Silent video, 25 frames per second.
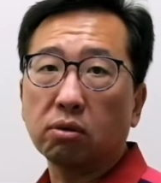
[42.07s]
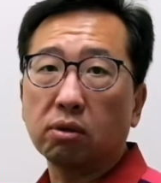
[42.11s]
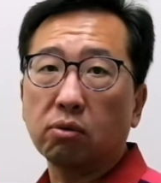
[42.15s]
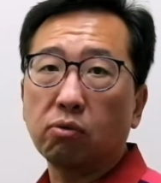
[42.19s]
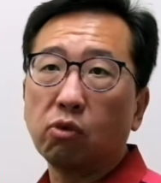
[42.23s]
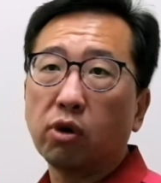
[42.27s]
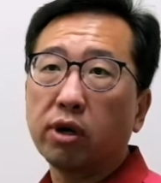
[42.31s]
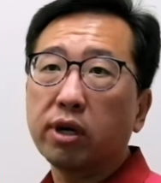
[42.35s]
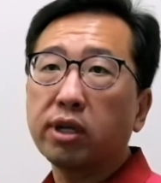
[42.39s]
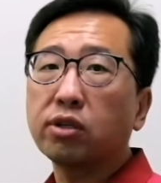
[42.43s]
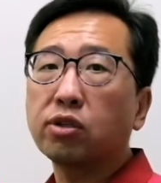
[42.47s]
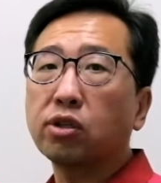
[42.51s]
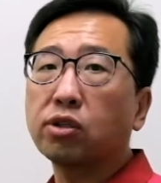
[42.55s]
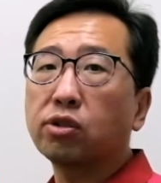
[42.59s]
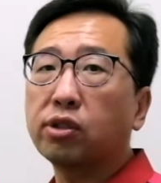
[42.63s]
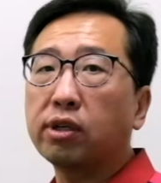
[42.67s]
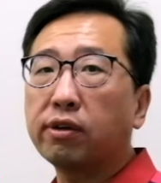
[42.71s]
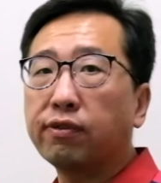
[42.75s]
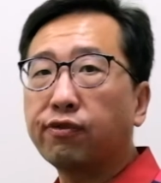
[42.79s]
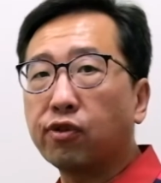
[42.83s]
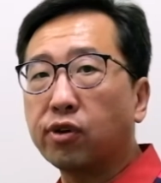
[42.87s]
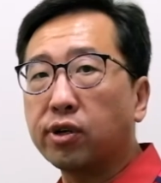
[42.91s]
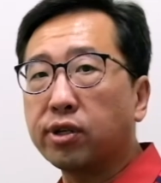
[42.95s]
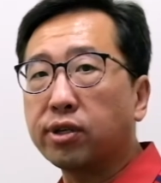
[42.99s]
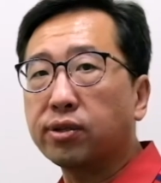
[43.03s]
What is the
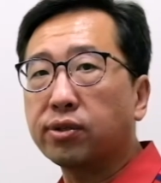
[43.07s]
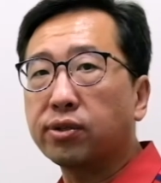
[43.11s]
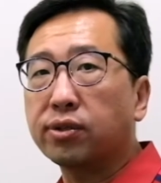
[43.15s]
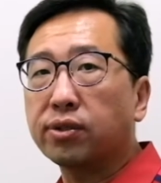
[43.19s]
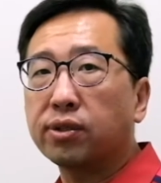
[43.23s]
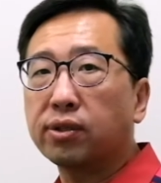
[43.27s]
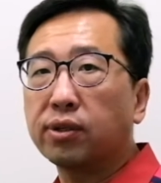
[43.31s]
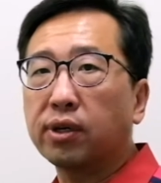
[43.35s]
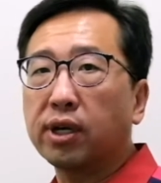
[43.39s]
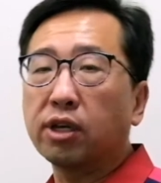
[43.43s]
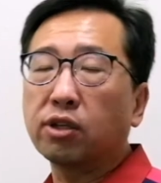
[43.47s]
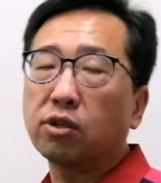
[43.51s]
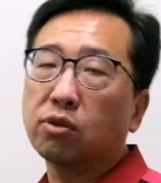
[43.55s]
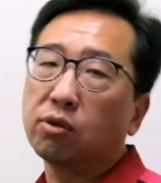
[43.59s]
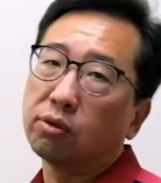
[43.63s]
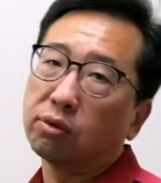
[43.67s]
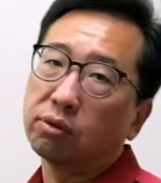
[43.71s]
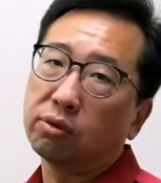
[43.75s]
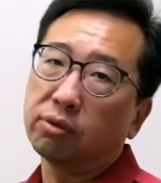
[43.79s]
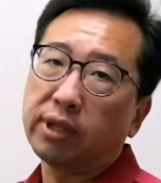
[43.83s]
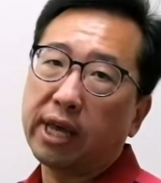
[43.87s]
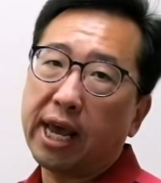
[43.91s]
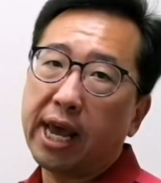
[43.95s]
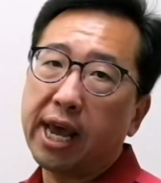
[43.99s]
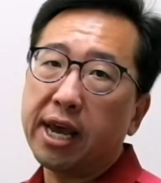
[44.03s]
difference? Okay, so
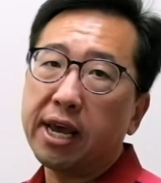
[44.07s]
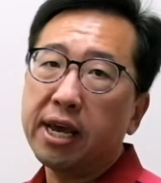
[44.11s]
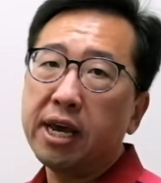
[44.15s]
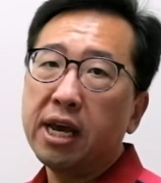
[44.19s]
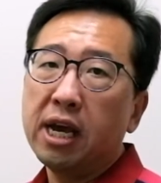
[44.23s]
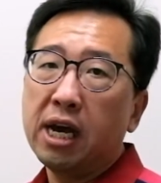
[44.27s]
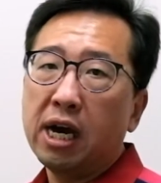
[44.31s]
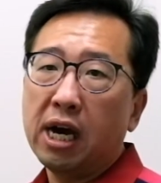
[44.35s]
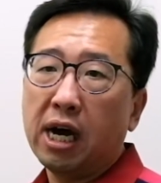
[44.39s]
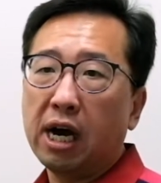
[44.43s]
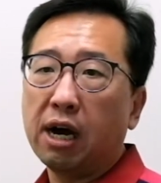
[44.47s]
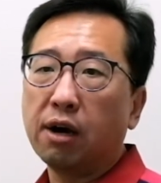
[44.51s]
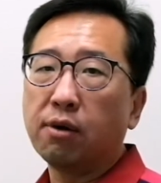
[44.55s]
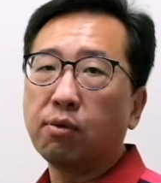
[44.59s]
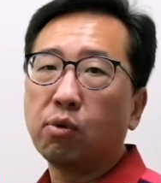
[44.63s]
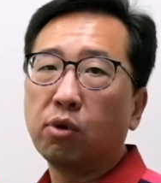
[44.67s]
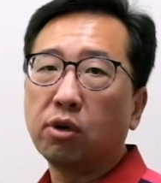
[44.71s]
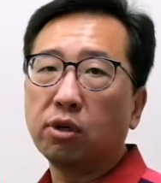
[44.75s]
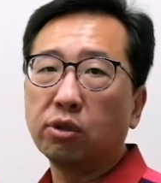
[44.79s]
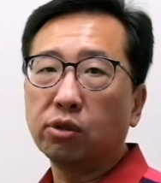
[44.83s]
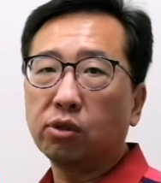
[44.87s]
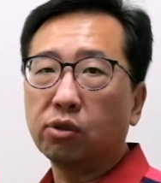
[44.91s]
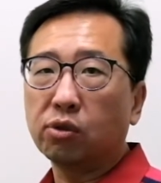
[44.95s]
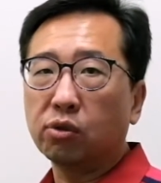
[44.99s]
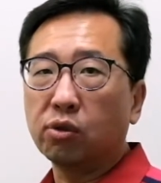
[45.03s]
today I
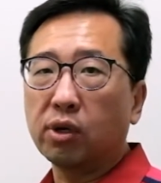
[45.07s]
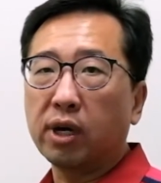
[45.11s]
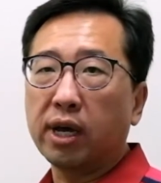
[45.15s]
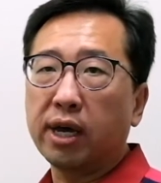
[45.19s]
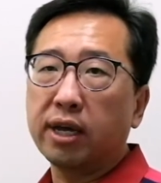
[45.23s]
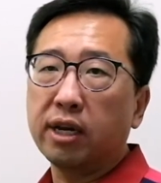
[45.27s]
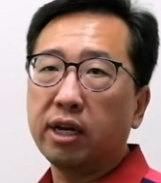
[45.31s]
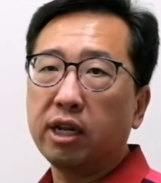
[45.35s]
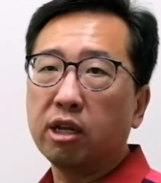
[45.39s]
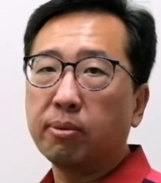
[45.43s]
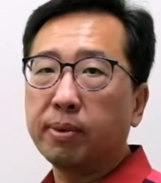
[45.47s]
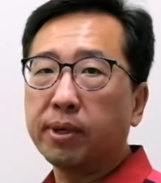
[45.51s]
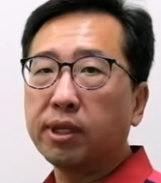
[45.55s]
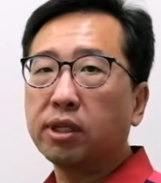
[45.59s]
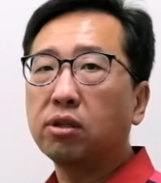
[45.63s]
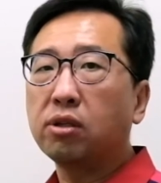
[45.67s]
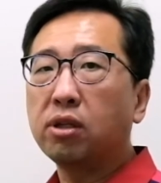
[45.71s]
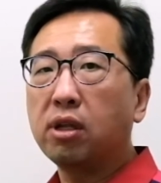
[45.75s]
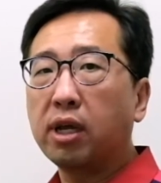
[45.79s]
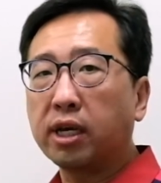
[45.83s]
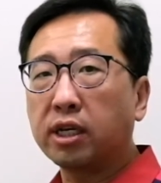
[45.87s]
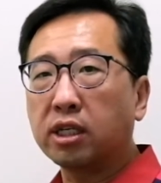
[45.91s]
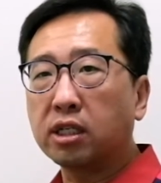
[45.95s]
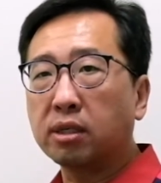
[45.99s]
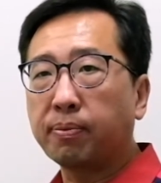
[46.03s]
want to a little bit
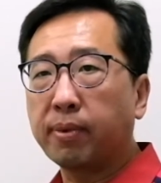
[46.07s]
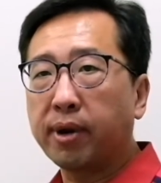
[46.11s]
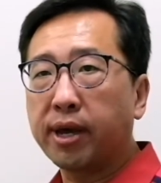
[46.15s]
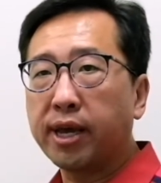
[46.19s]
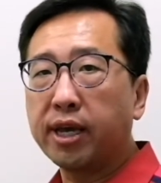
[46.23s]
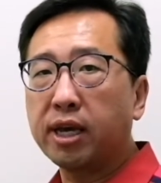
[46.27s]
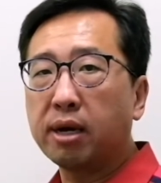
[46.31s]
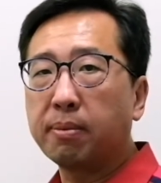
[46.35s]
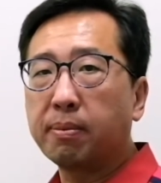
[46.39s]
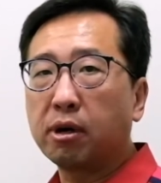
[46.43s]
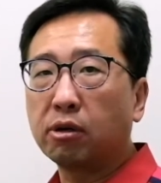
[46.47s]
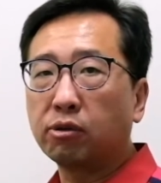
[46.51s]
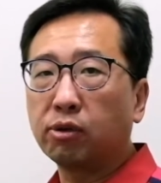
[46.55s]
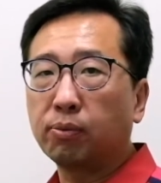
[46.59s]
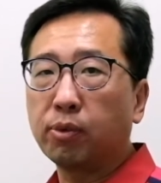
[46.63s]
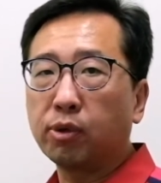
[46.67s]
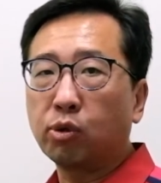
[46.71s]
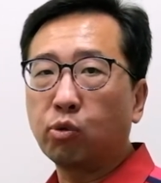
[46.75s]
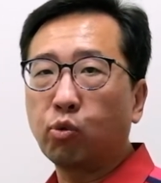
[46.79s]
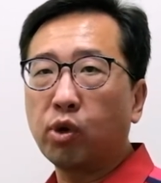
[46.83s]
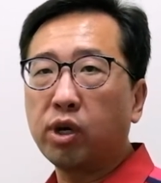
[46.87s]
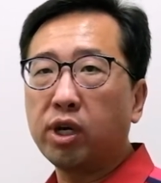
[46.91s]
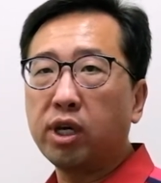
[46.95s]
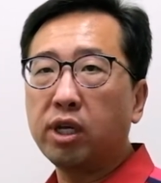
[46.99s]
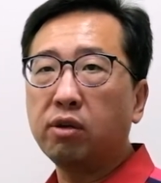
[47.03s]
explain about
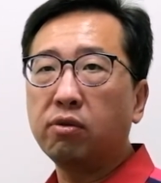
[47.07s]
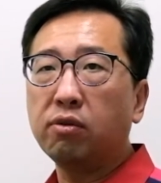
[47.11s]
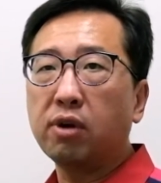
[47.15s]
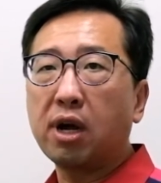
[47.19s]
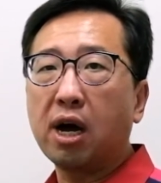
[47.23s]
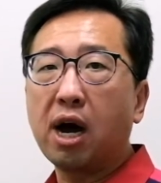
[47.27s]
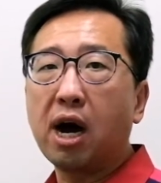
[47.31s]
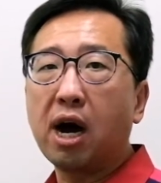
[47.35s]
between